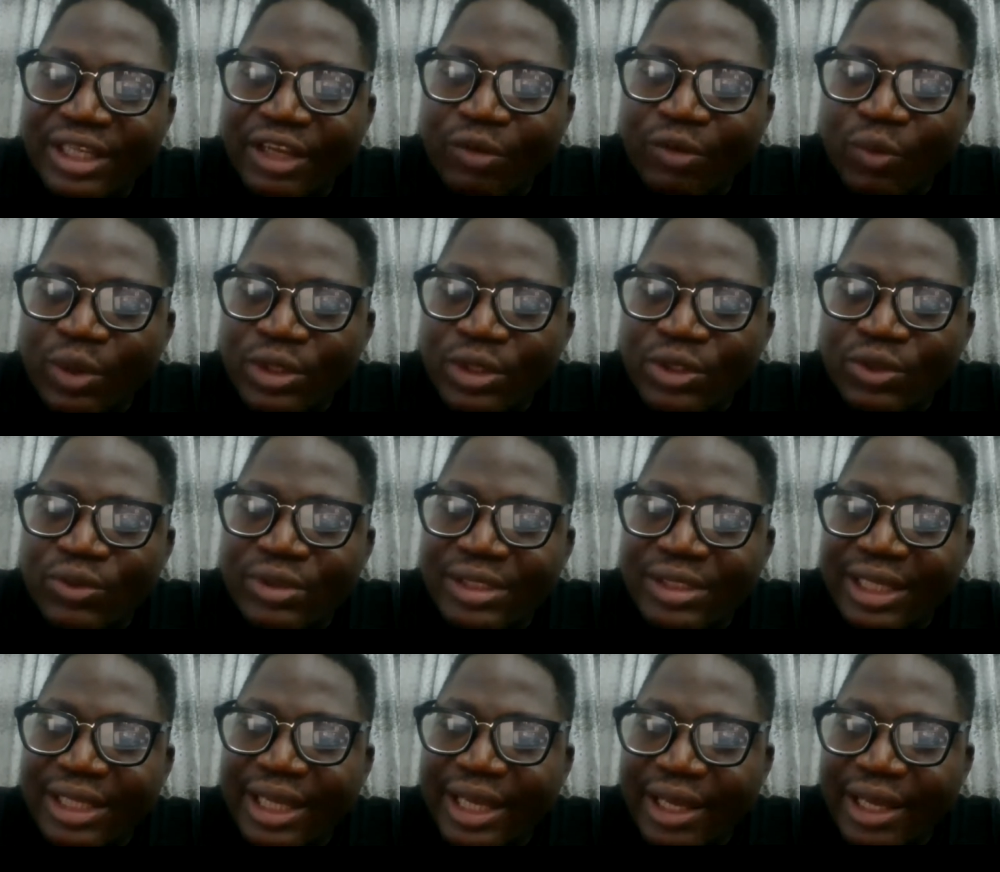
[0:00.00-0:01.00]
Once you
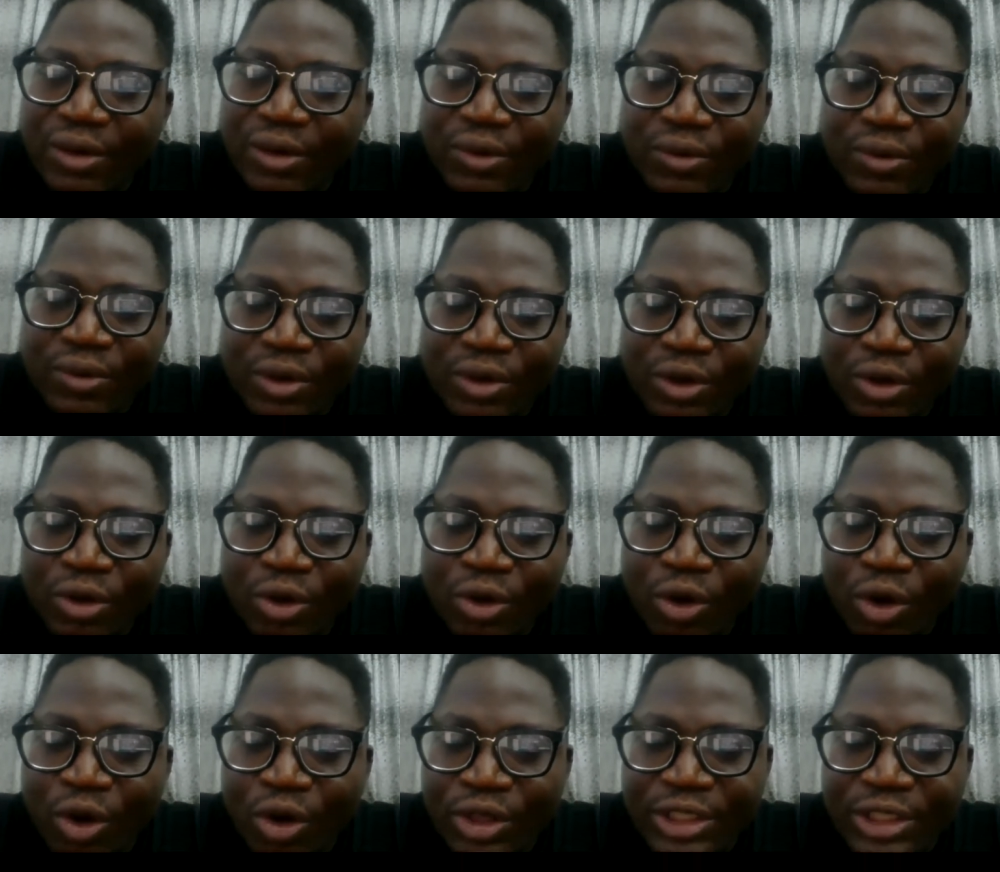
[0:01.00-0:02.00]
scale,
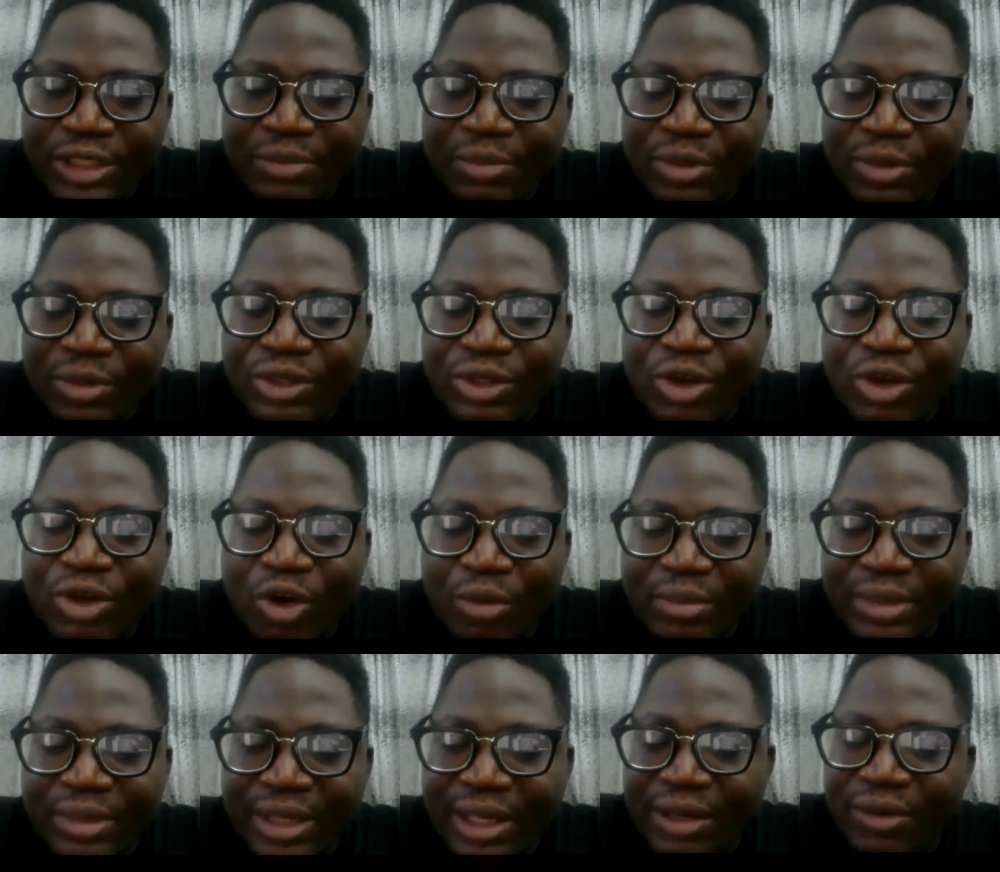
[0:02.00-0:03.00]
cost must
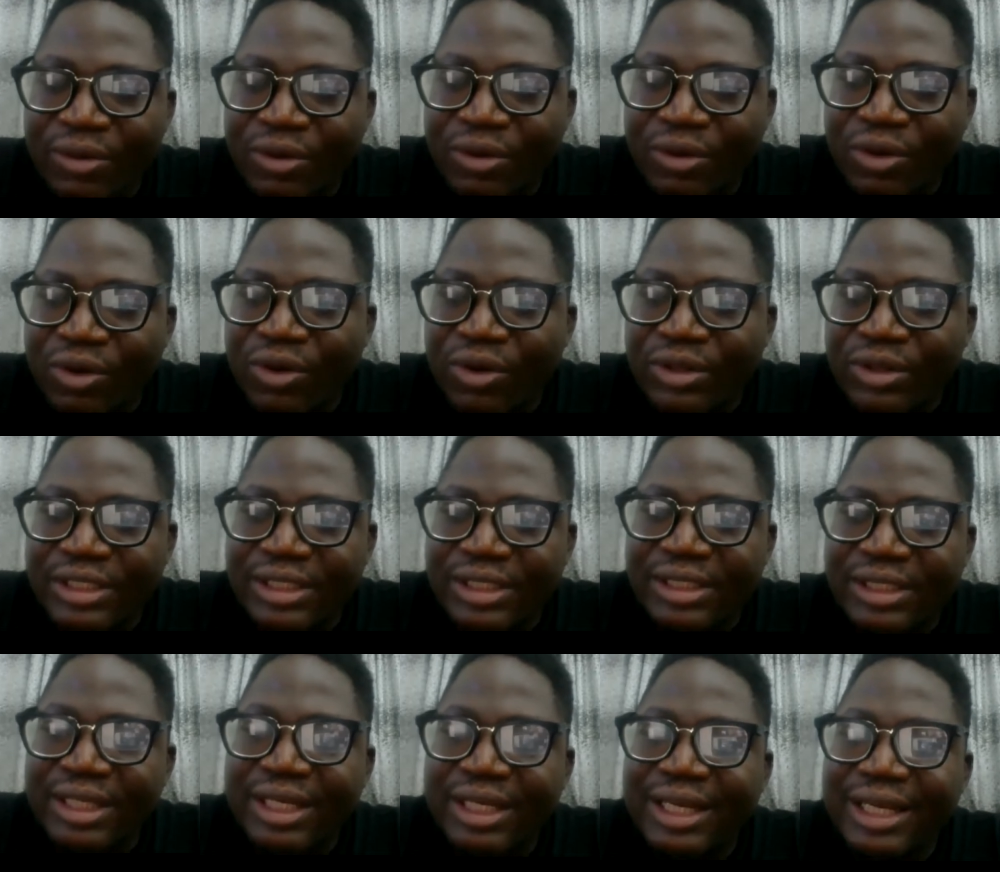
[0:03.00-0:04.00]
come down.
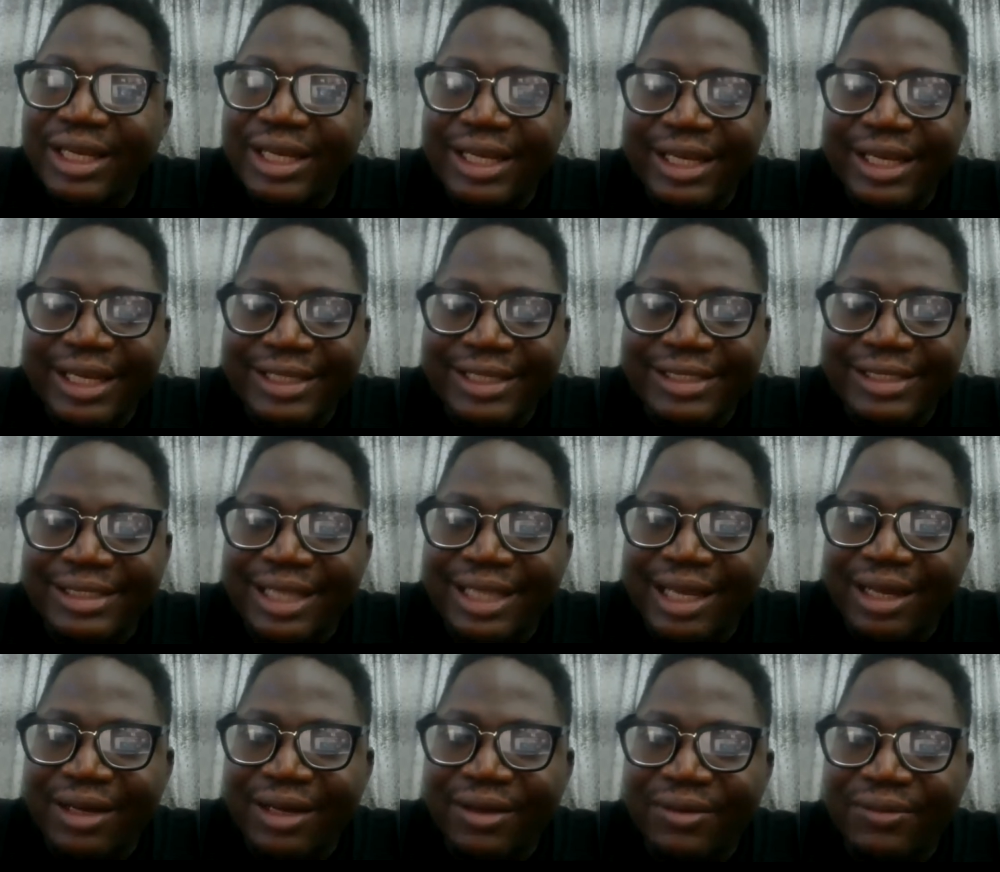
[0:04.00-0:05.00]
Cost is
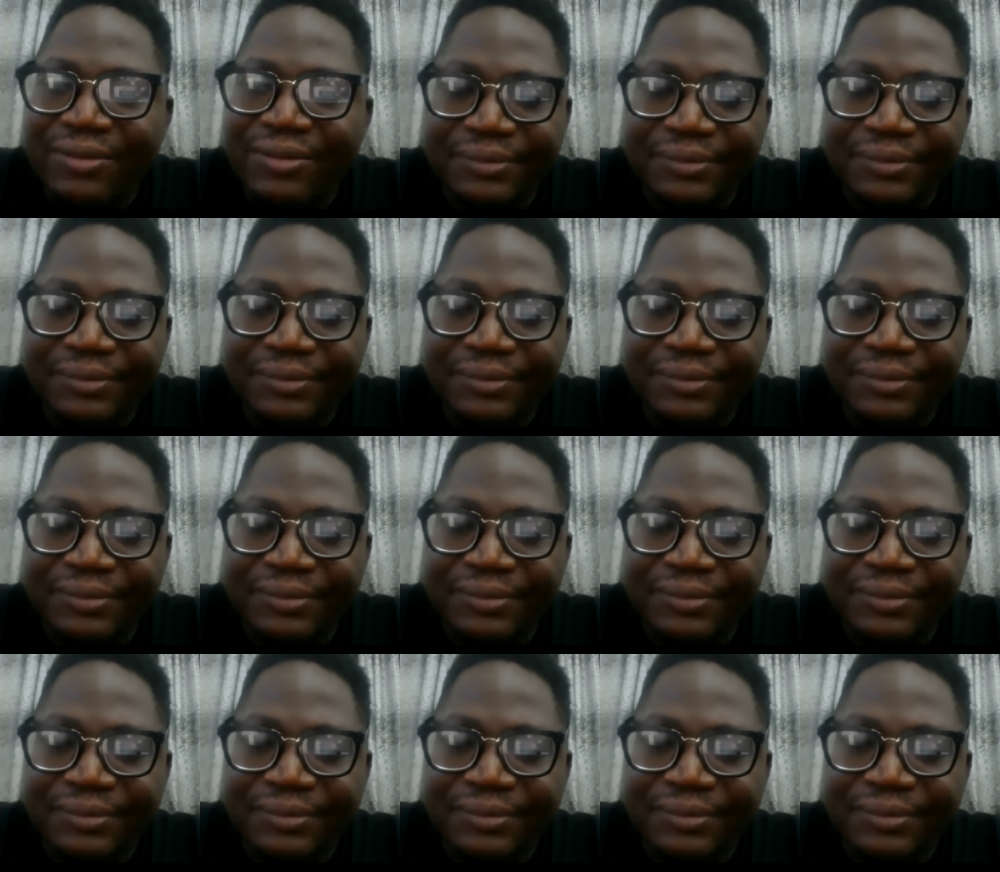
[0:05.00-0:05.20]
down.